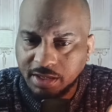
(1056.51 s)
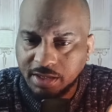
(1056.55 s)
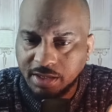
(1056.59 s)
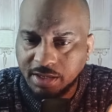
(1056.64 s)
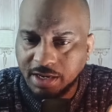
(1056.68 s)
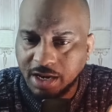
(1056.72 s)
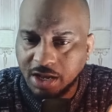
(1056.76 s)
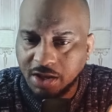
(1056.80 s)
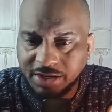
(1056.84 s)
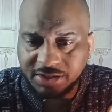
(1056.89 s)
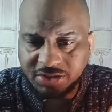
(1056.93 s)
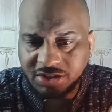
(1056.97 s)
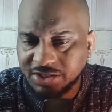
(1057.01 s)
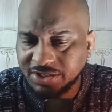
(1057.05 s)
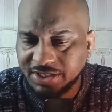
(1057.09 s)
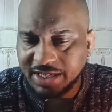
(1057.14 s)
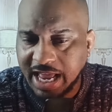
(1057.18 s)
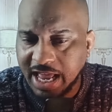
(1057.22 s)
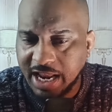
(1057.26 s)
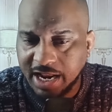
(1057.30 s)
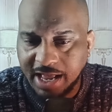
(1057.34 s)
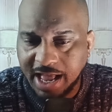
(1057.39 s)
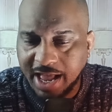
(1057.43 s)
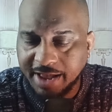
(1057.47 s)
You know, it's just
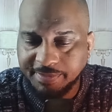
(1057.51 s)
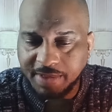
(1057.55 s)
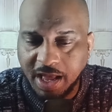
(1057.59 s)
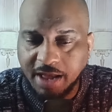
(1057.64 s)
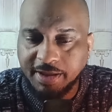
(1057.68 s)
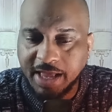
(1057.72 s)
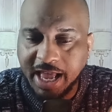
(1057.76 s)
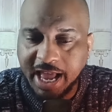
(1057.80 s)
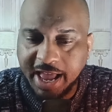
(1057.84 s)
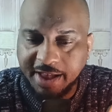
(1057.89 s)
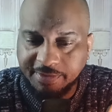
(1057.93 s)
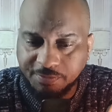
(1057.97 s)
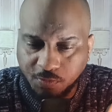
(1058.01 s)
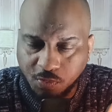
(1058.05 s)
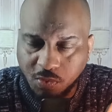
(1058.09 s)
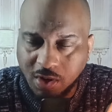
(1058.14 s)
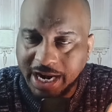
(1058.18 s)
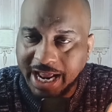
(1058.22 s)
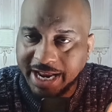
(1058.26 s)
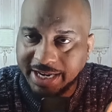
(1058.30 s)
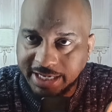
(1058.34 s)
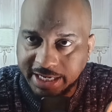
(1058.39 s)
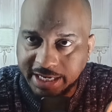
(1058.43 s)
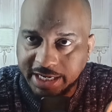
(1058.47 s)
not, I have
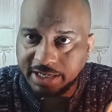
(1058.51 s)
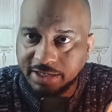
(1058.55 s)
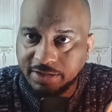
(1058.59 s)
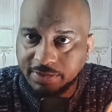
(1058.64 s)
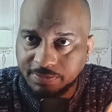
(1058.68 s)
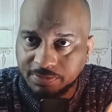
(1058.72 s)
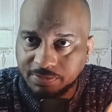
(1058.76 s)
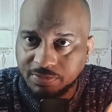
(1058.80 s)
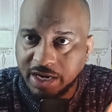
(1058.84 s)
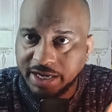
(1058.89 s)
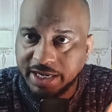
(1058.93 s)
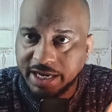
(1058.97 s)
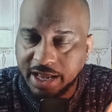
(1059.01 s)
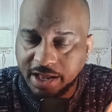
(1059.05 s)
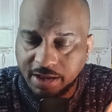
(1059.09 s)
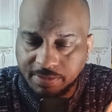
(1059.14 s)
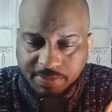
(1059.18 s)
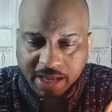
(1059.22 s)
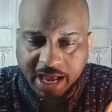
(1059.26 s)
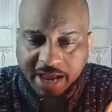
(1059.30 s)
what I need right now.